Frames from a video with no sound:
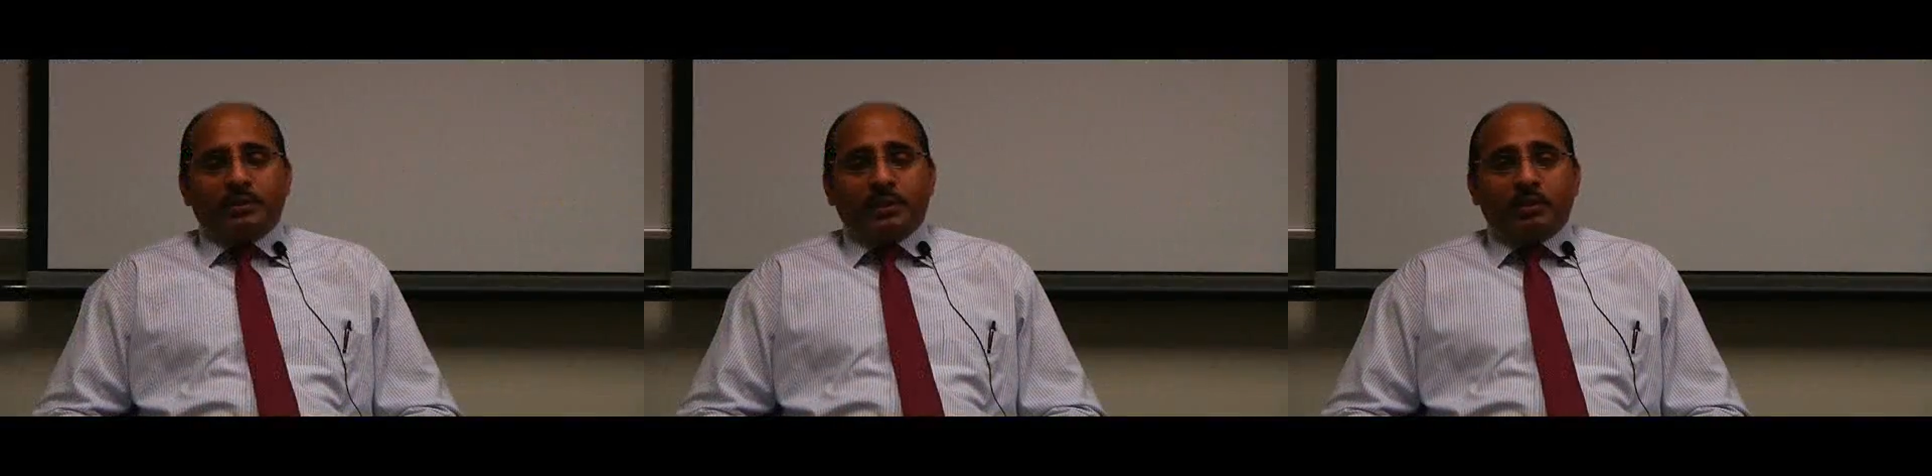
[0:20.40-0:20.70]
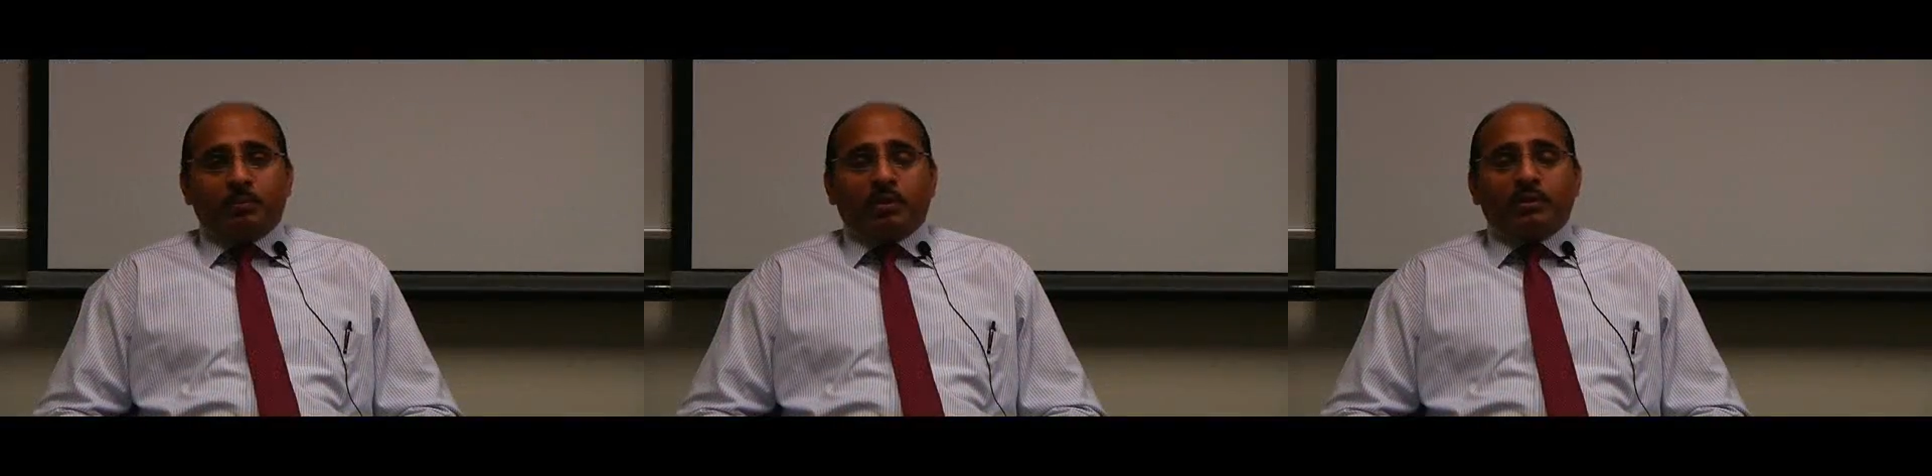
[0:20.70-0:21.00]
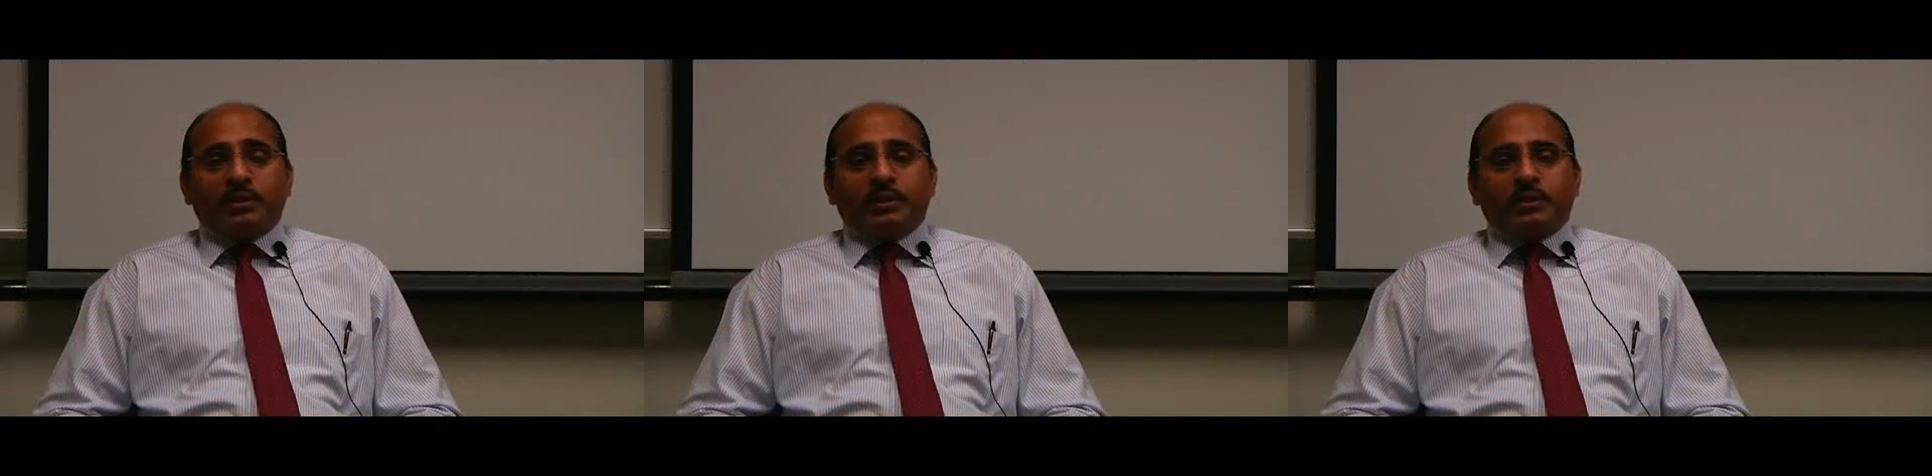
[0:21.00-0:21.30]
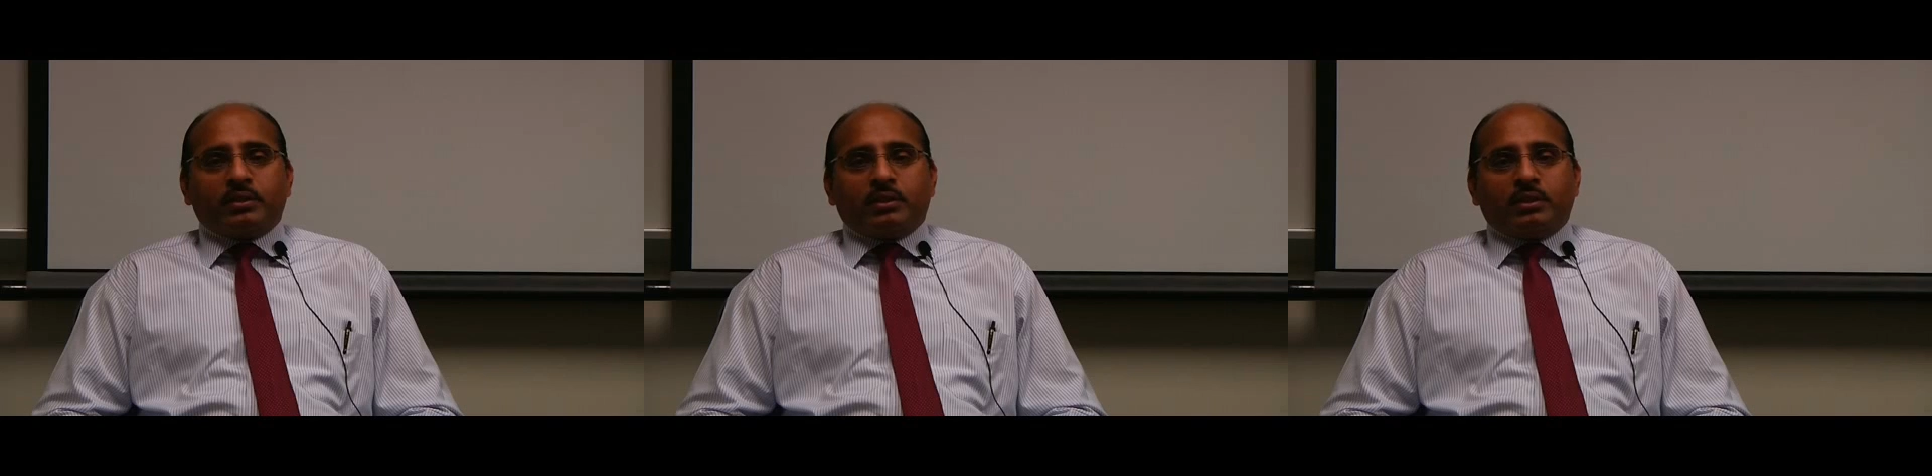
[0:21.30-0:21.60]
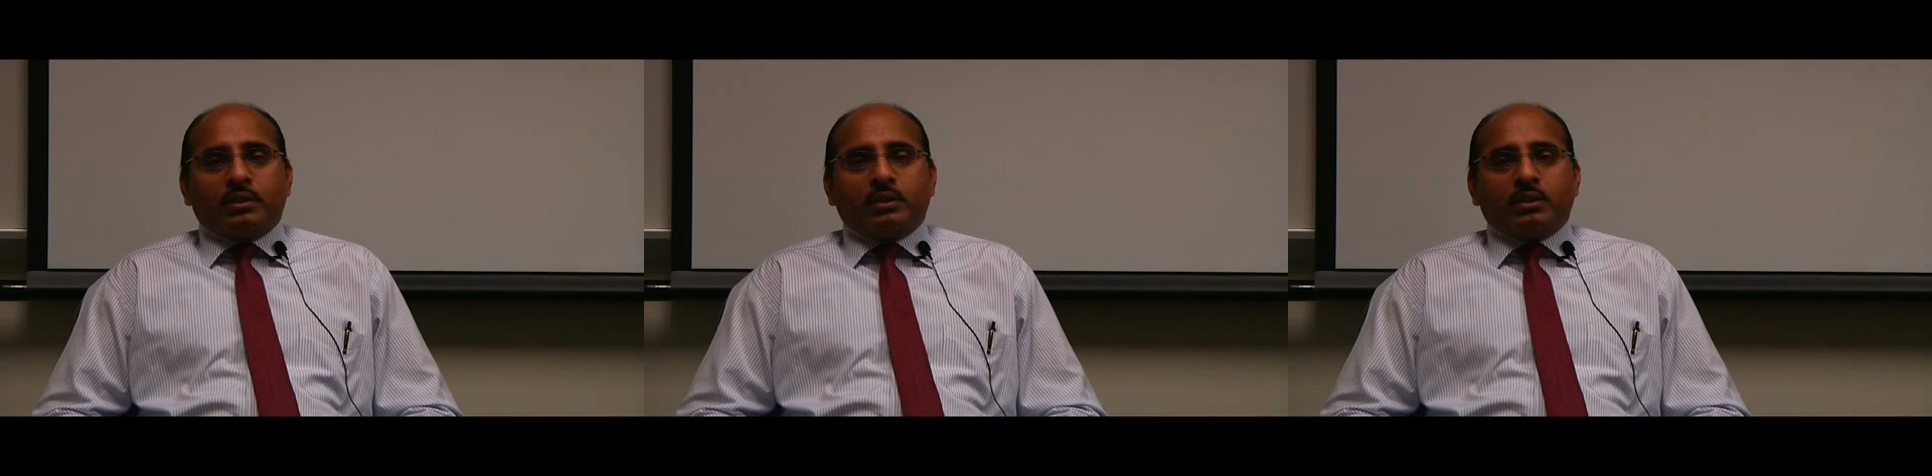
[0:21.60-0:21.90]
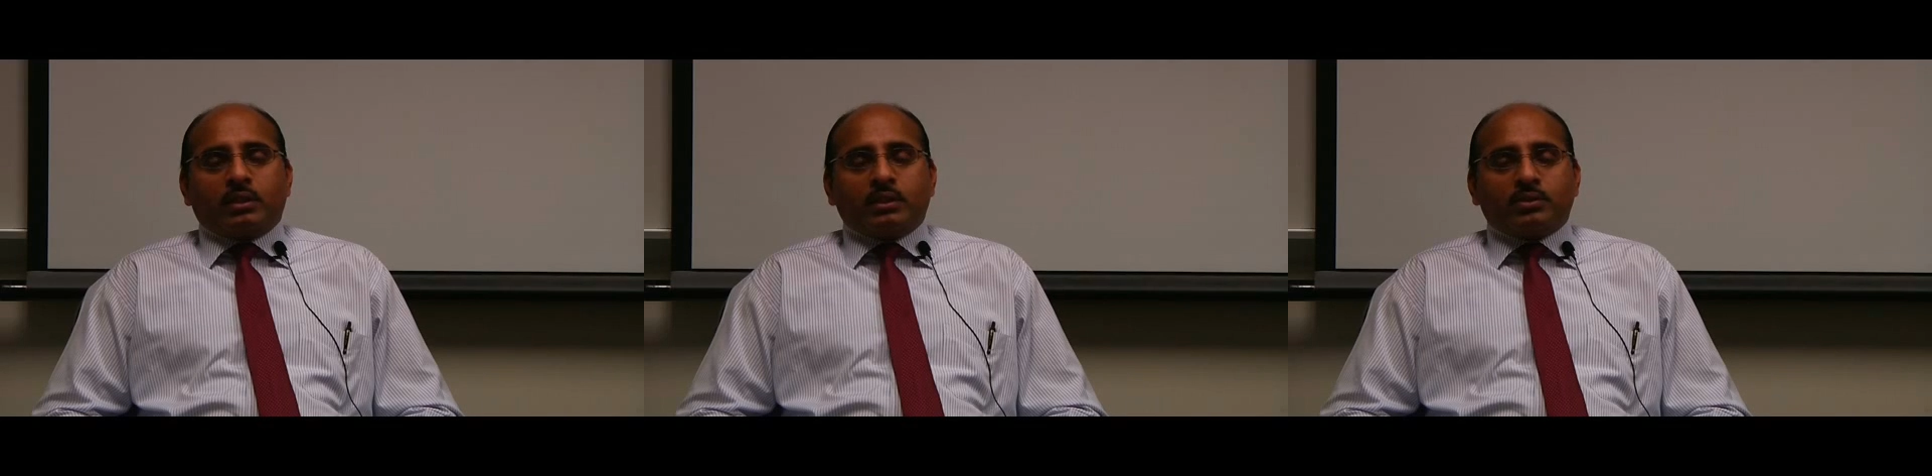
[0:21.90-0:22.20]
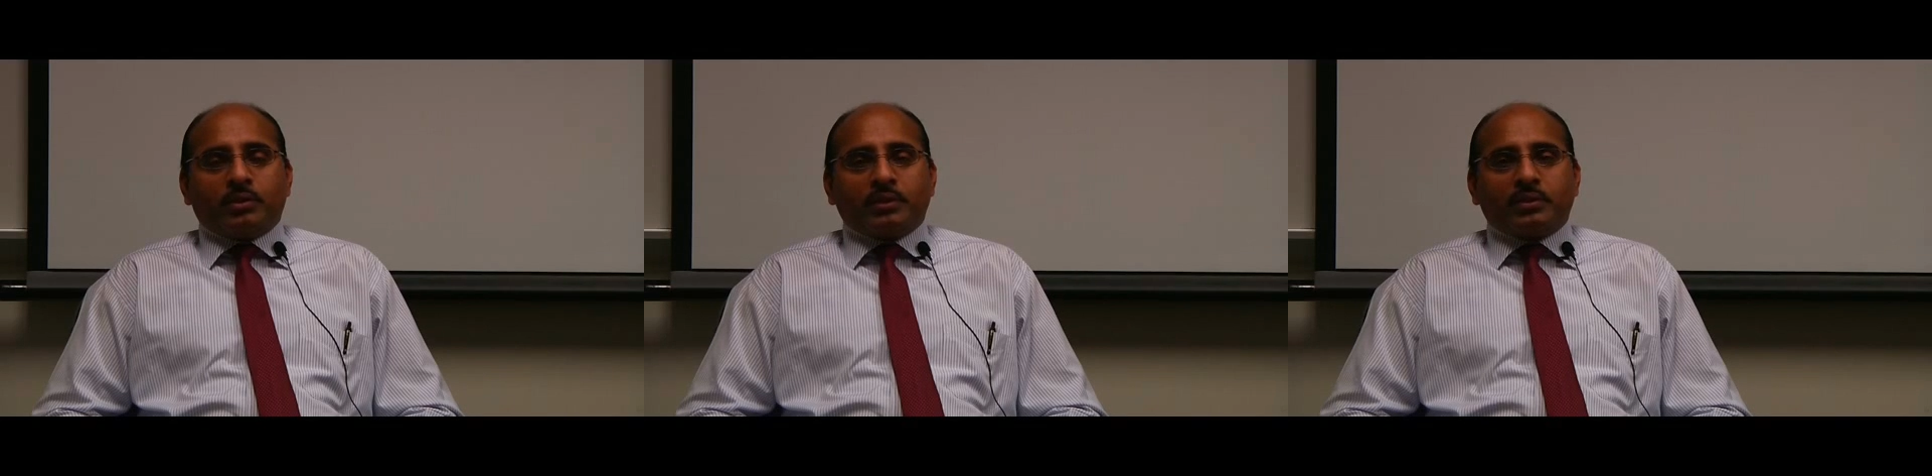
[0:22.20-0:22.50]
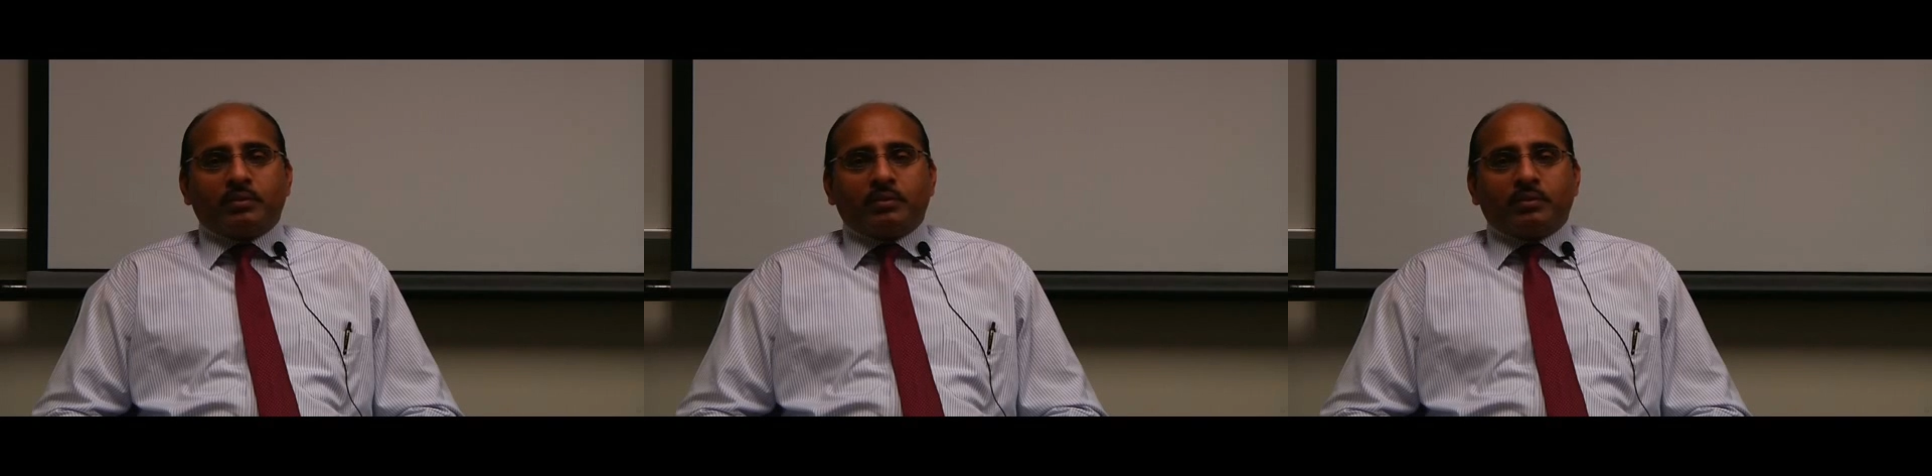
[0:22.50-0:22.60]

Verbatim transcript: designed the project and the construction